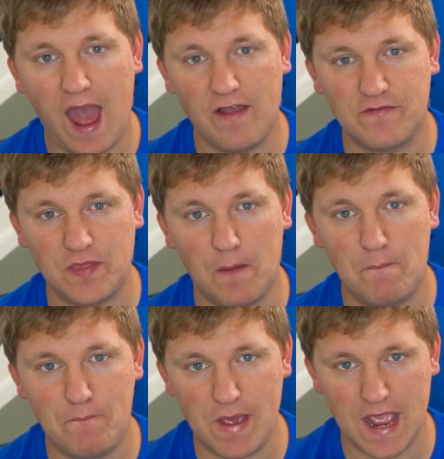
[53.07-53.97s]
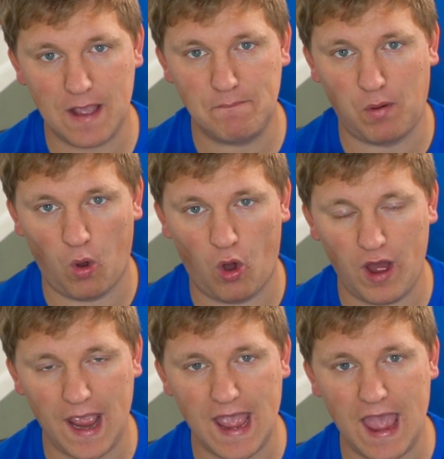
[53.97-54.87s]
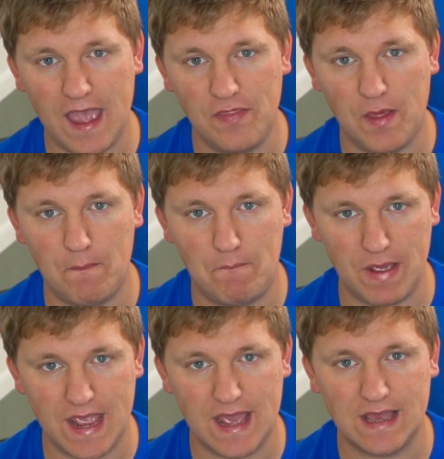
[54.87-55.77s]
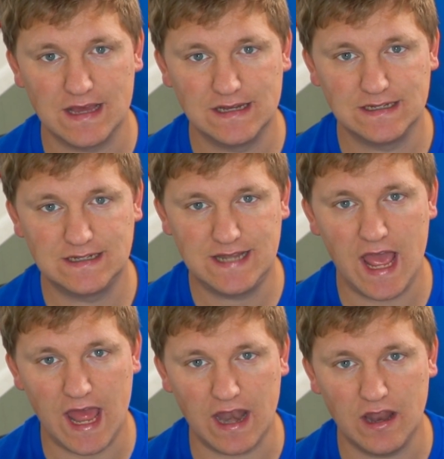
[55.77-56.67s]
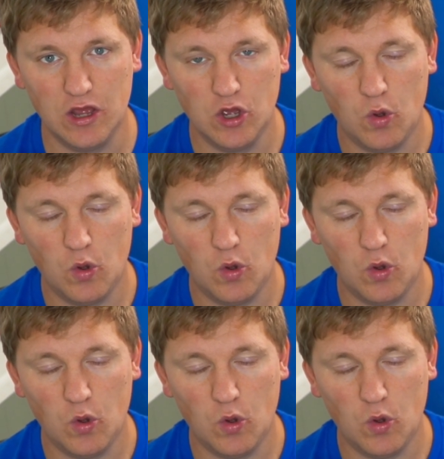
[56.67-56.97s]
as the big boy in the Big Ten.